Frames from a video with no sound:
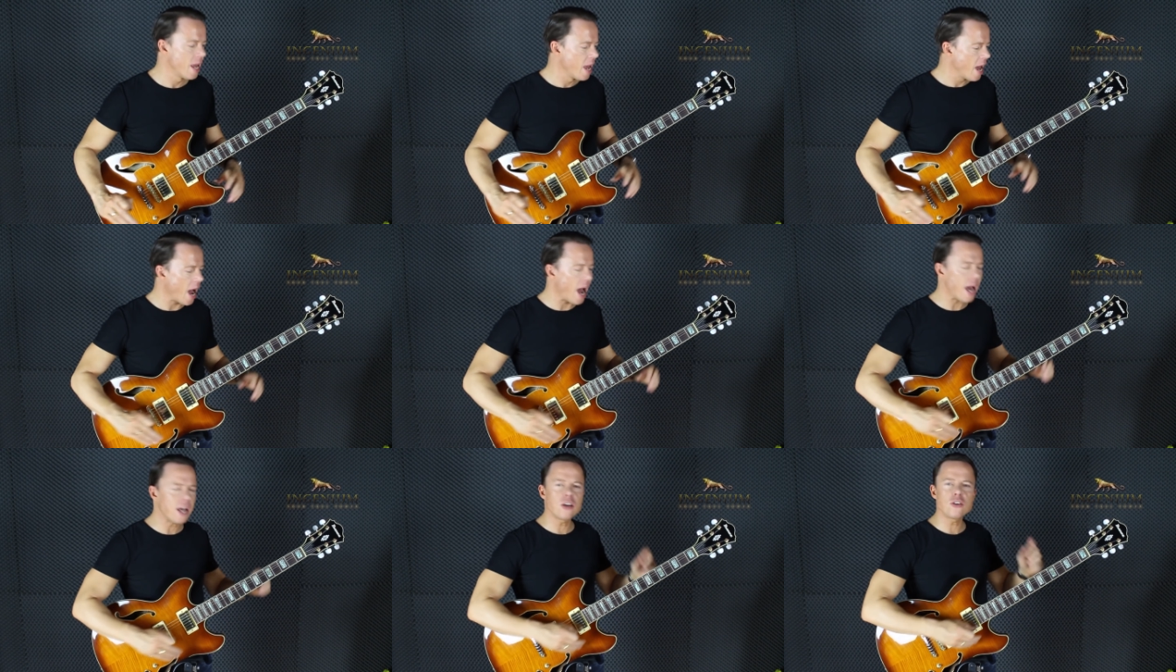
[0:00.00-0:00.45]

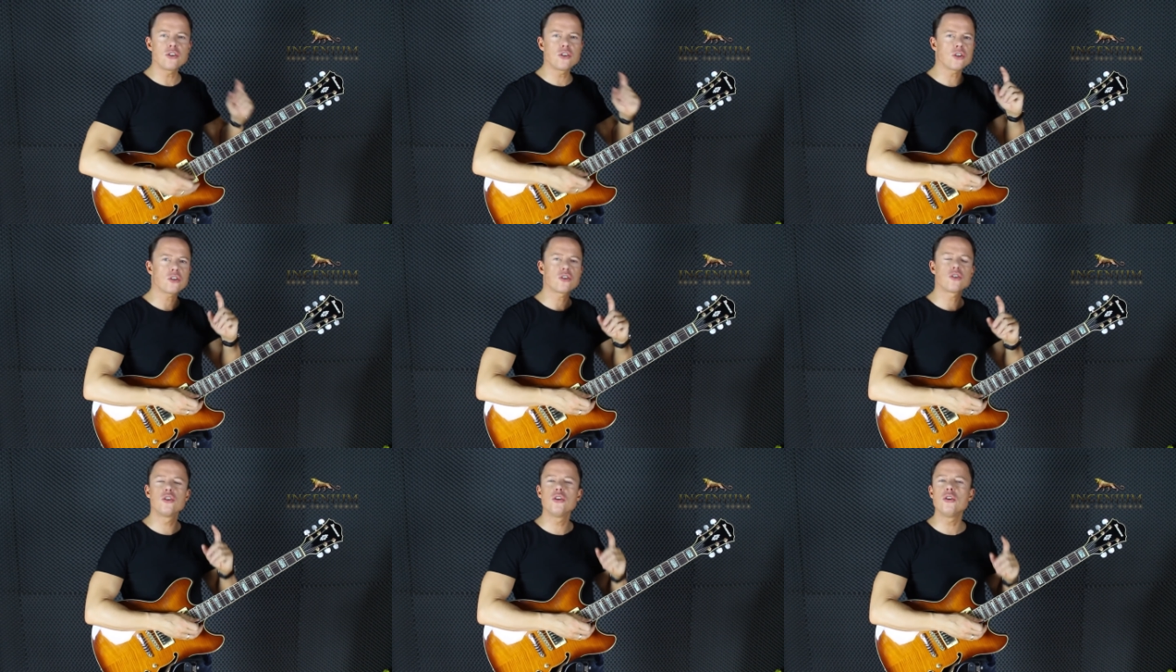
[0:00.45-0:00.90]
I could
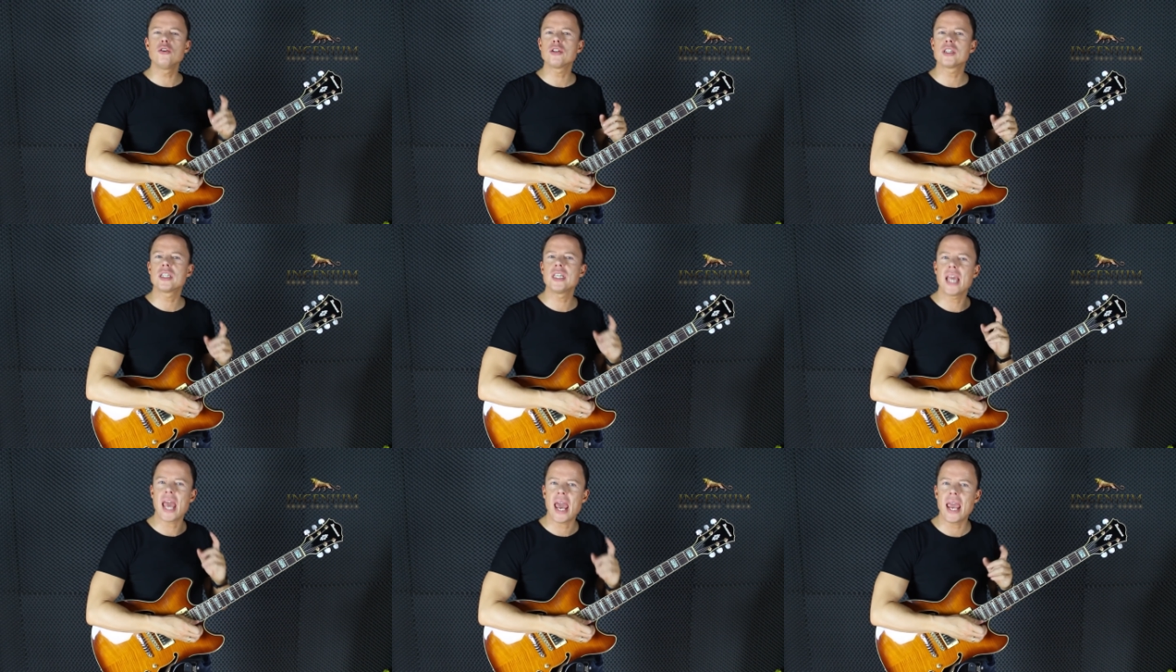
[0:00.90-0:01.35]
just use
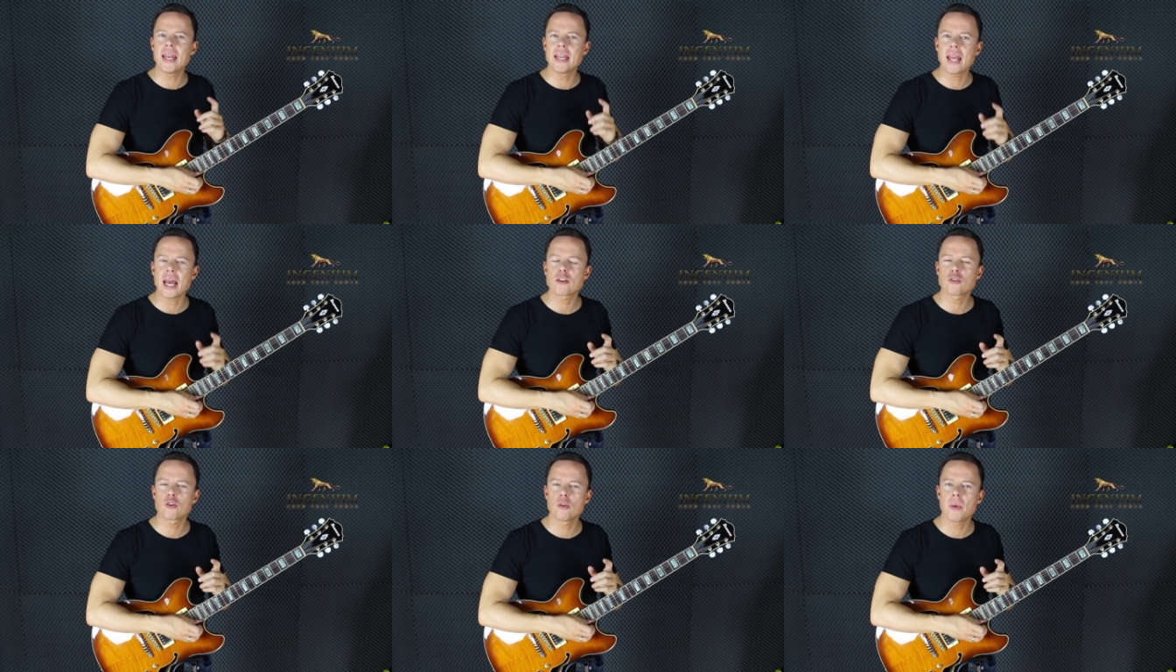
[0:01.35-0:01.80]
the A
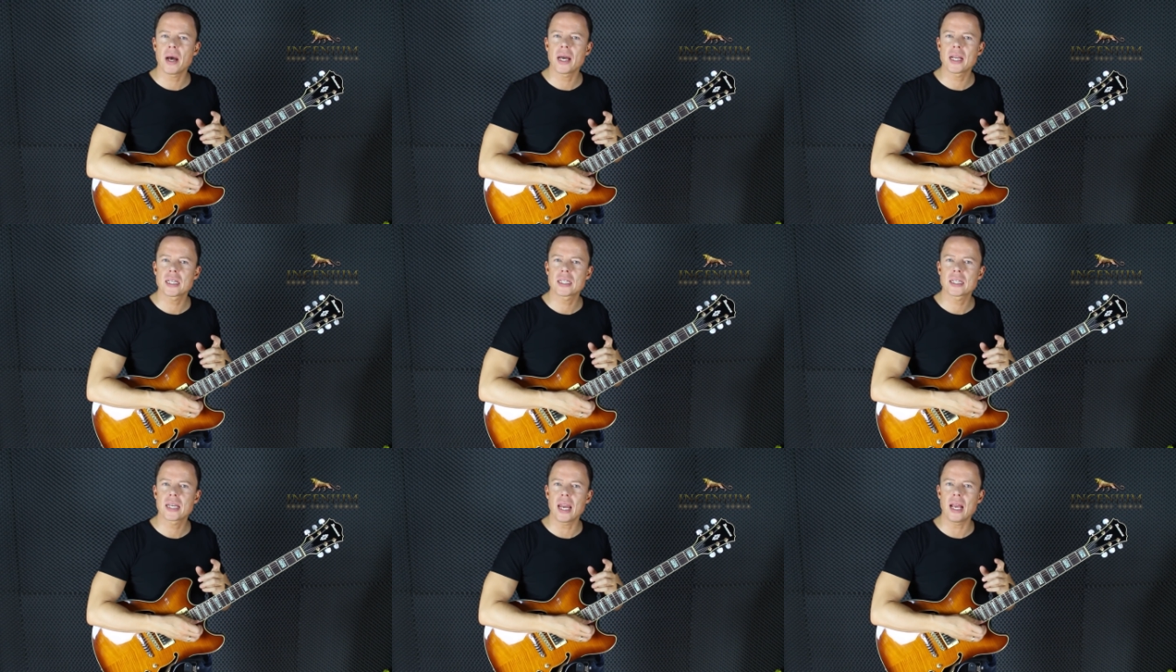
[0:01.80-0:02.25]
natural
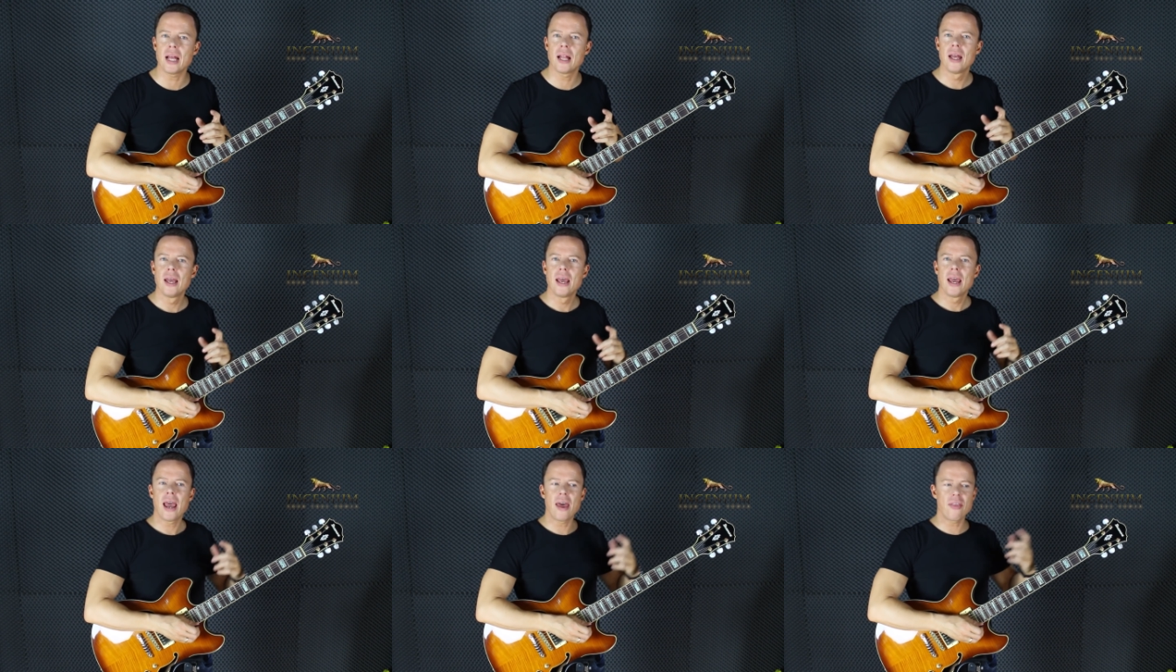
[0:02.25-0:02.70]
minor scale,
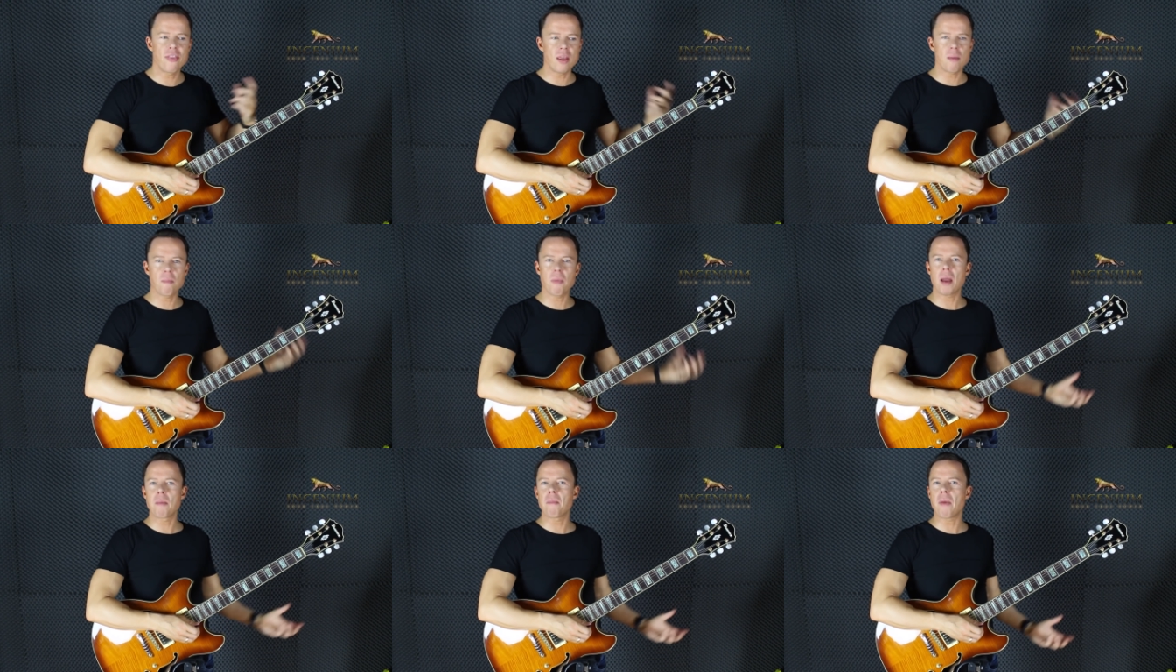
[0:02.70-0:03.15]
and
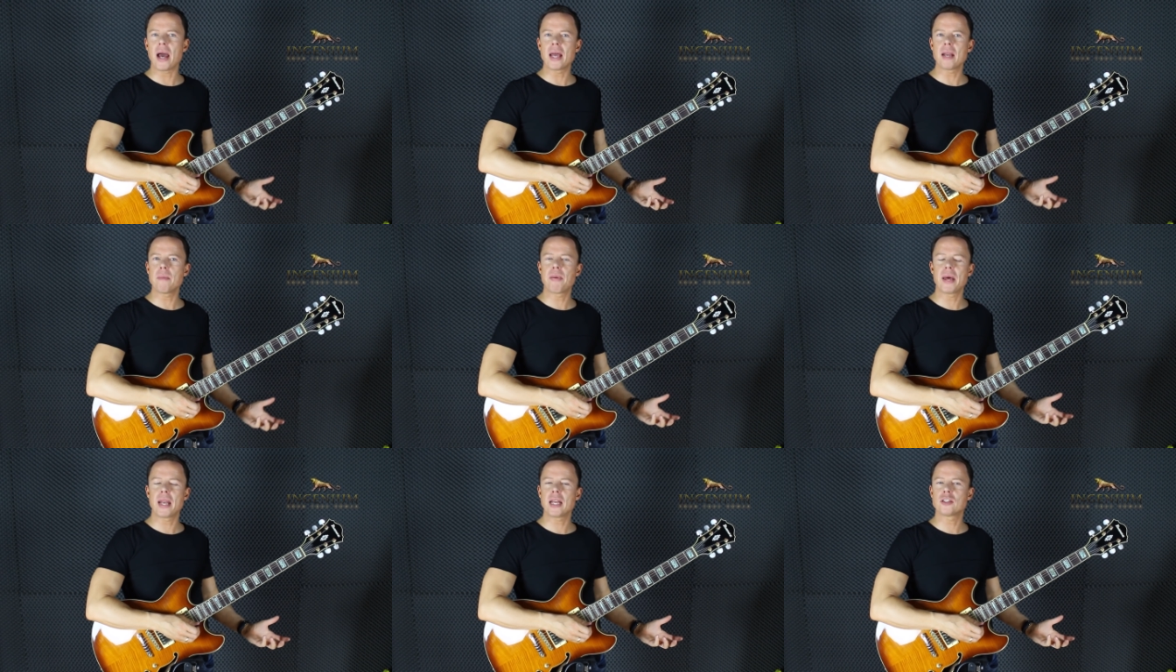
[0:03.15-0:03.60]
then my
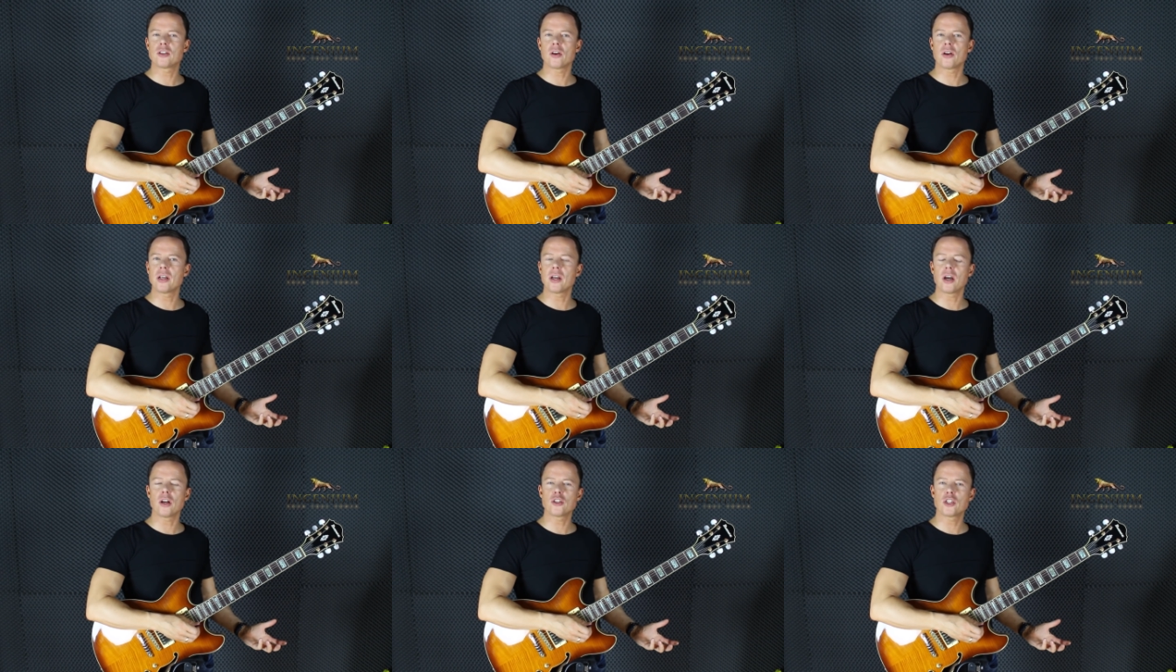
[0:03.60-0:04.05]
minor
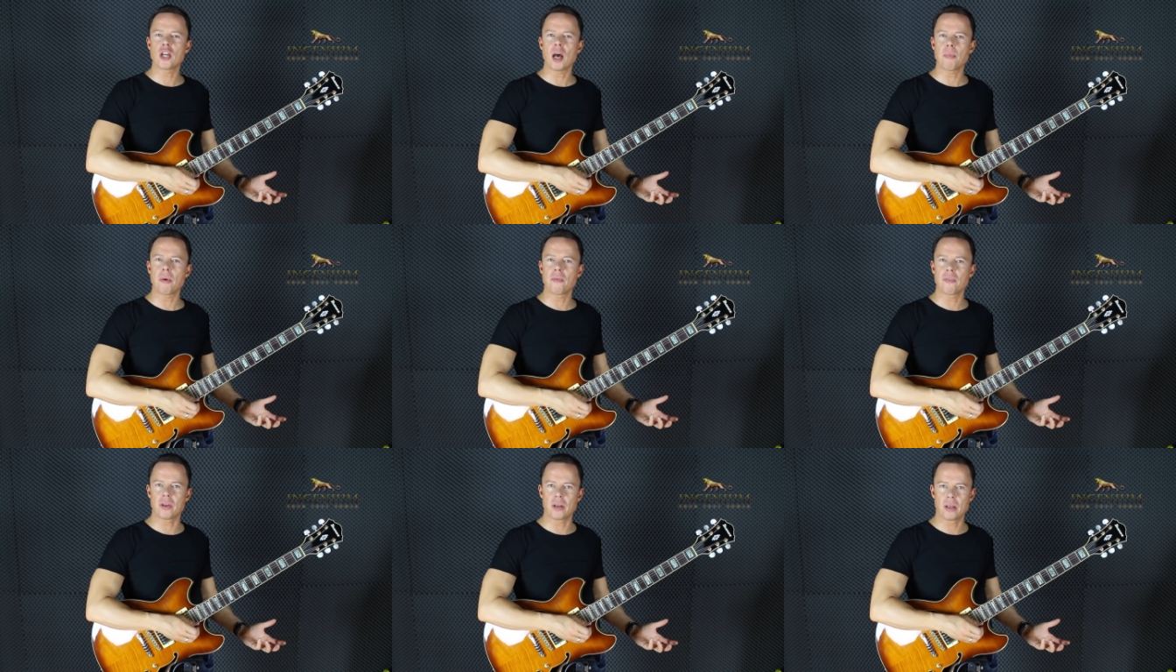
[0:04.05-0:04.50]
pentatonic on
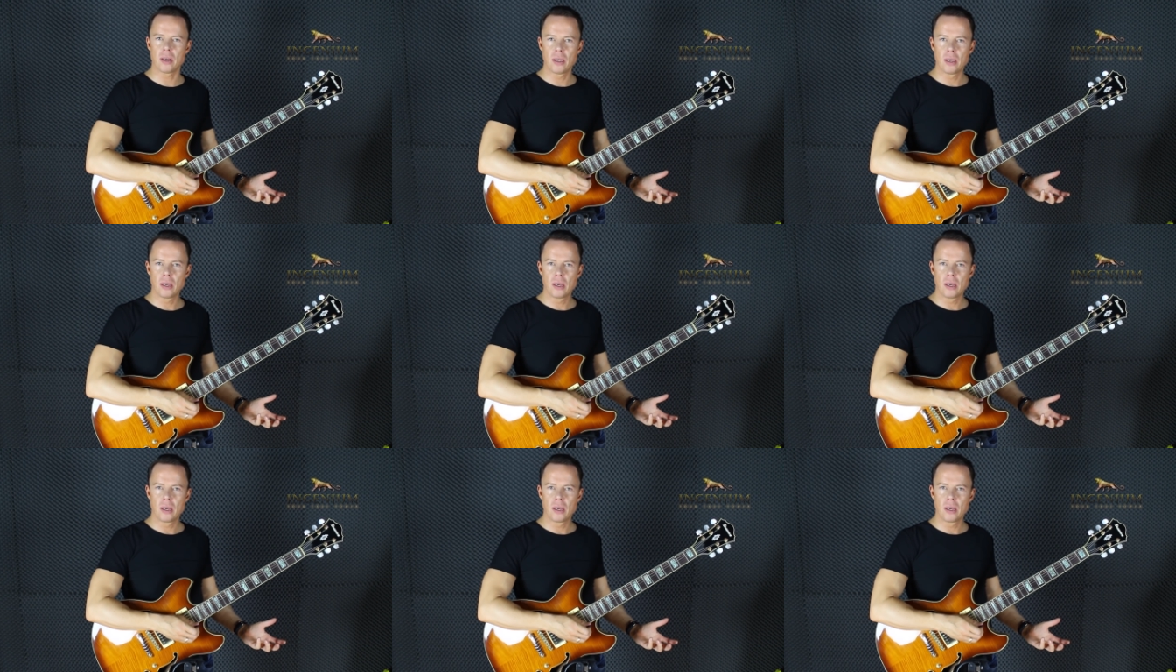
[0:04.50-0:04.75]
top of it.